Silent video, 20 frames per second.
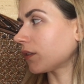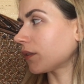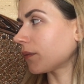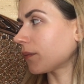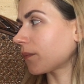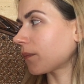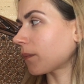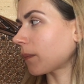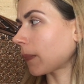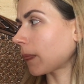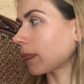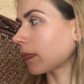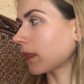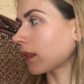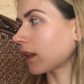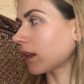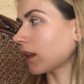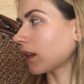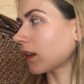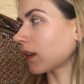when I
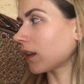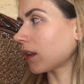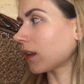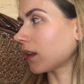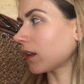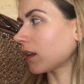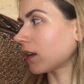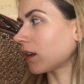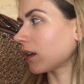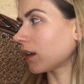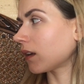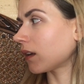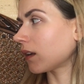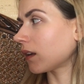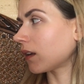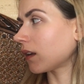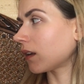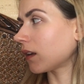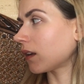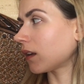was running away
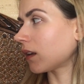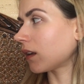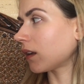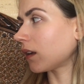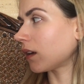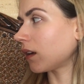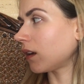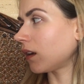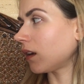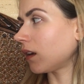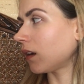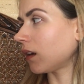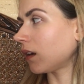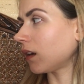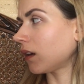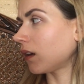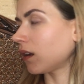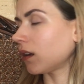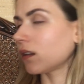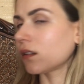from the dogs when
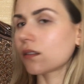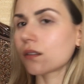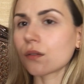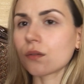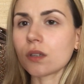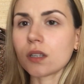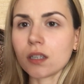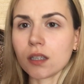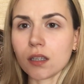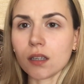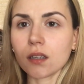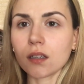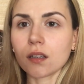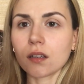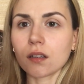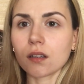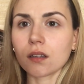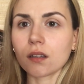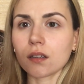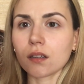when so Sam
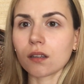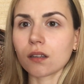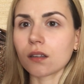he...